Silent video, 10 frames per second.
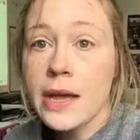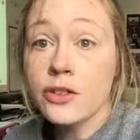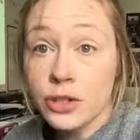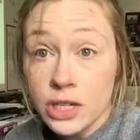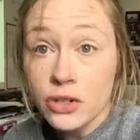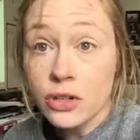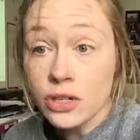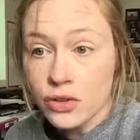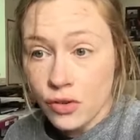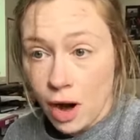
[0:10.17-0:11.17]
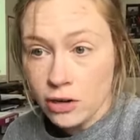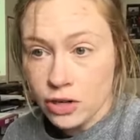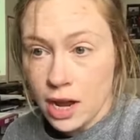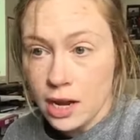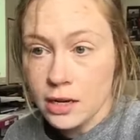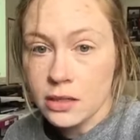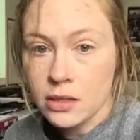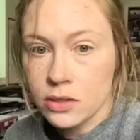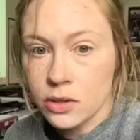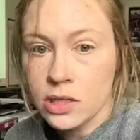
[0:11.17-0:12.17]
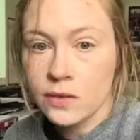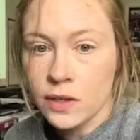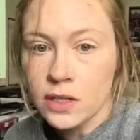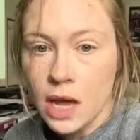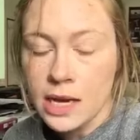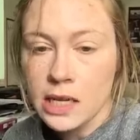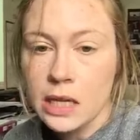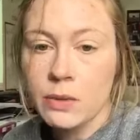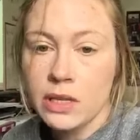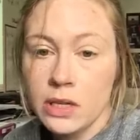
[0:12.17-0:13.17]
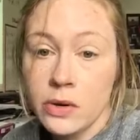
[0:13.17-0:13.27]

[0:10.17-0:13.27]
In traditional instruction, students' first contact with